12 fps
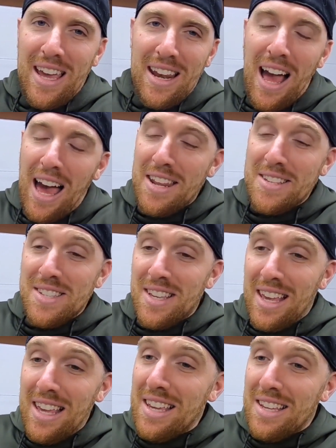And
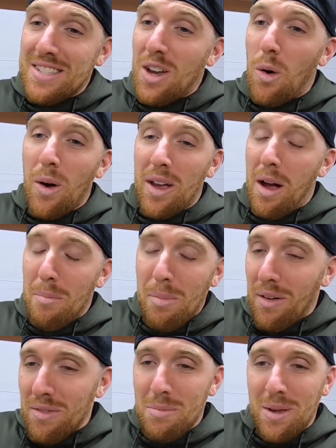honestly, he is going
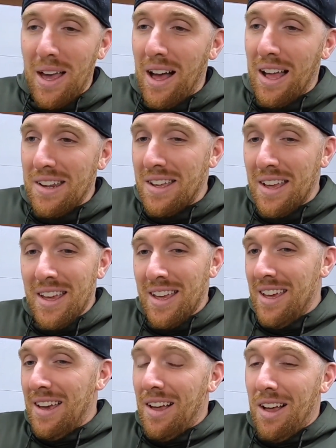above and beyond
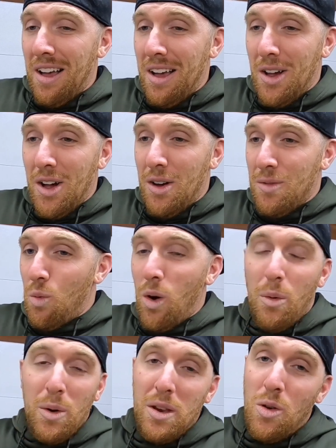of
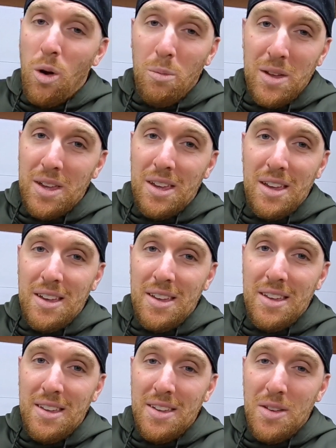what we had normally
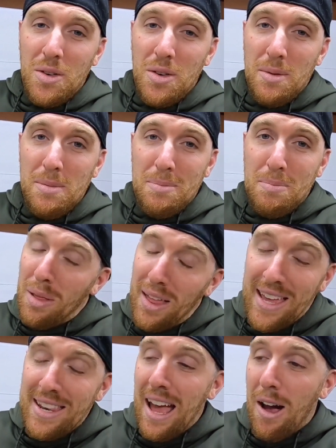
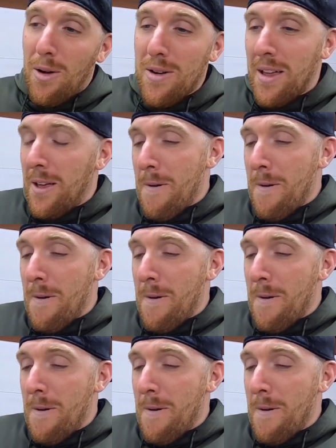planned out.